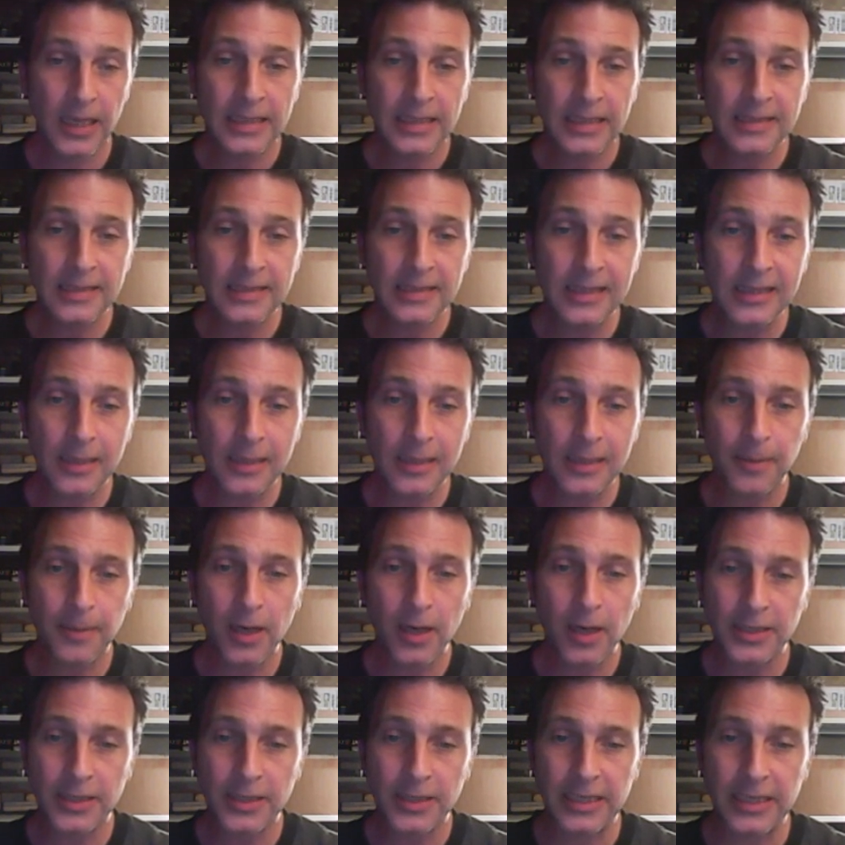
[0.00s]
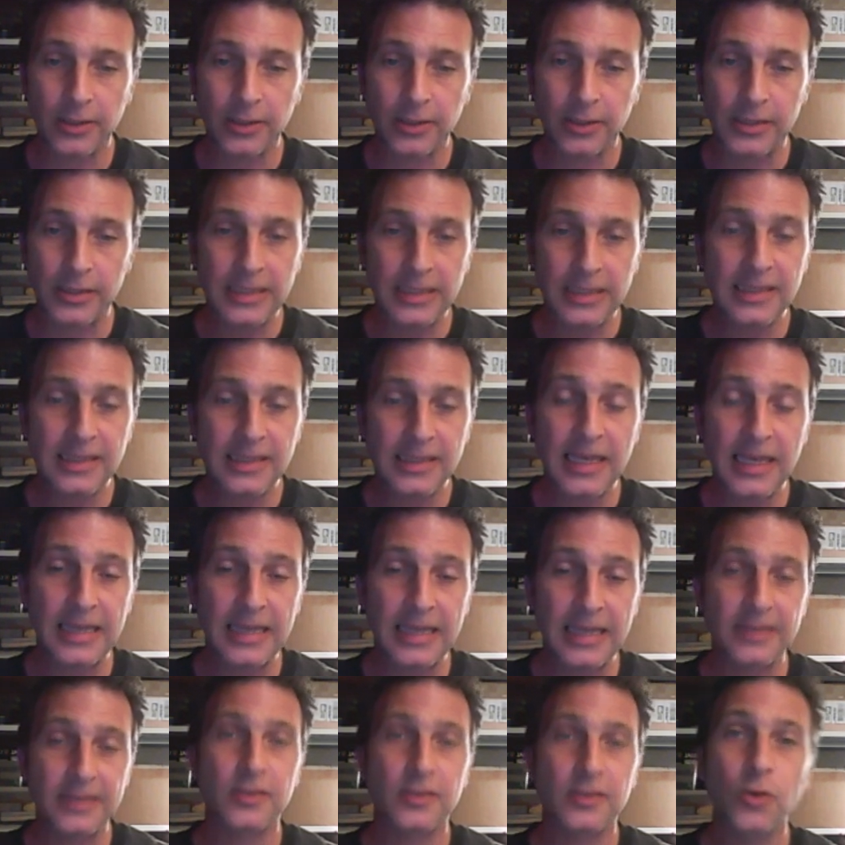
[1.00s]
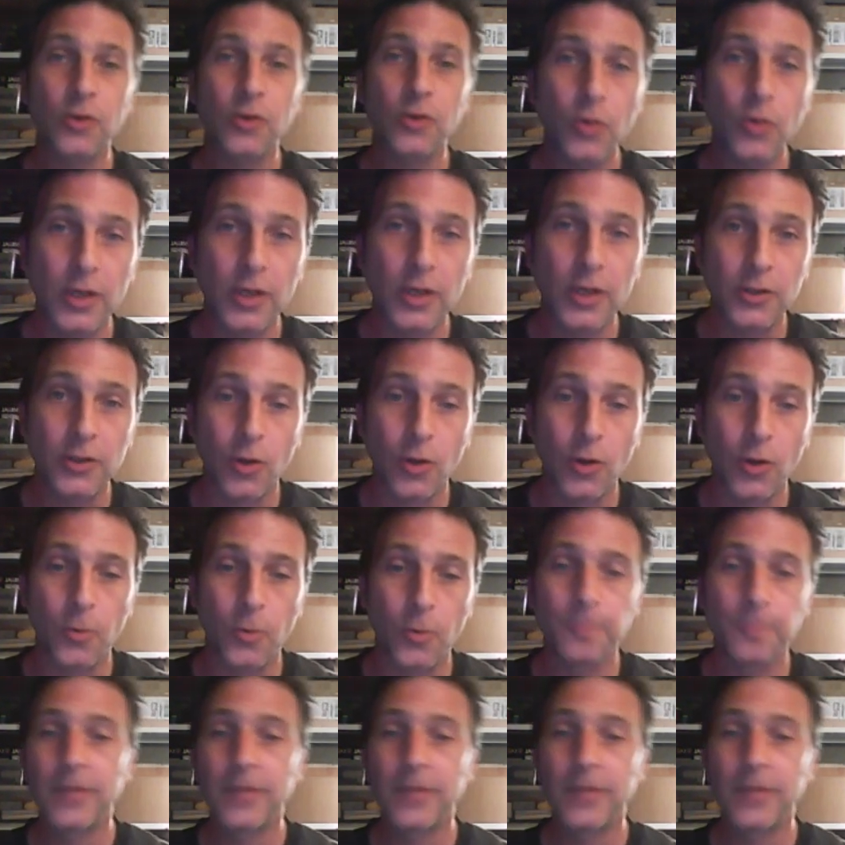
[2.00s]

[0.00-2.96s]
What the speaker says: This little pot here, this is donut dough.